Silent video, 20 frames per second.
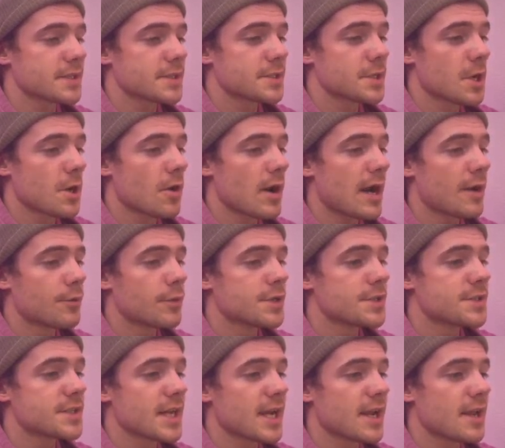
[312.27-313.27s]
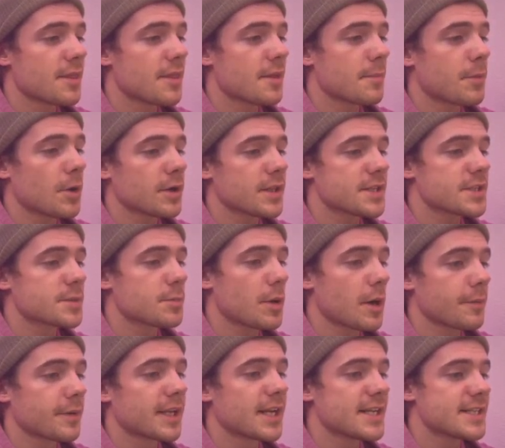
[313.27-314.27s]
So I would say the part that's
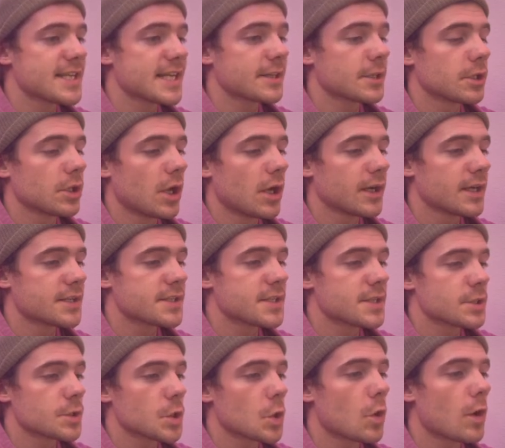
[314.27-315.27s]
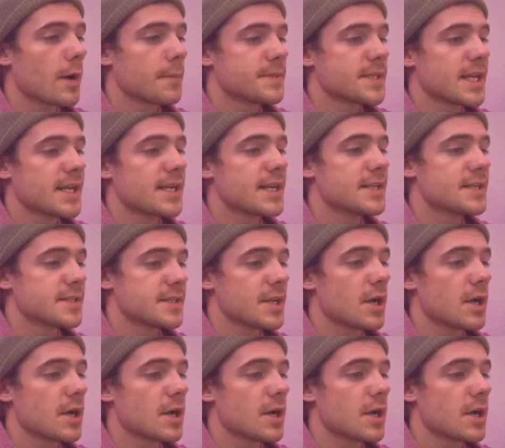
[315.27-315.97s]
probably going to take the longest in this whole update is the